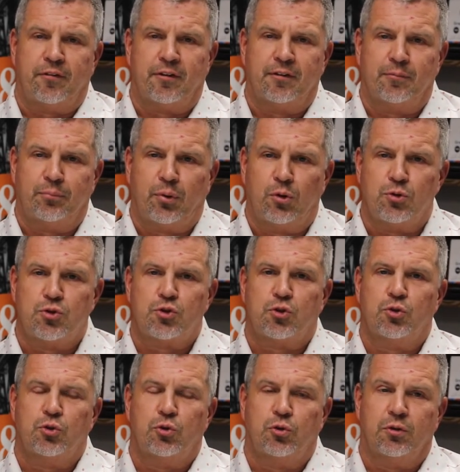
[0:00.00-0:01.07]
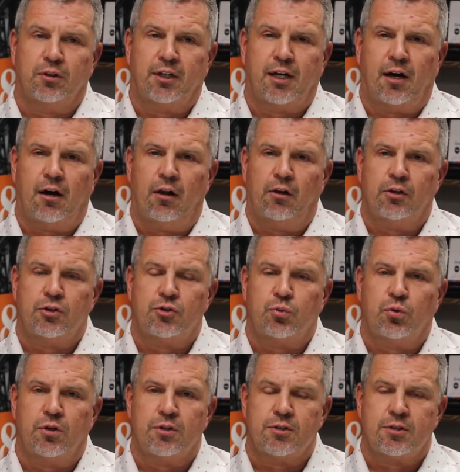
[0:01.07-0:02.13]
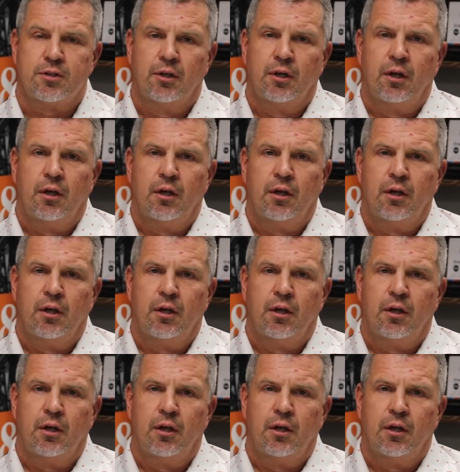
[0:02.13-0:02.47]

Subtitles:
and post-school and college was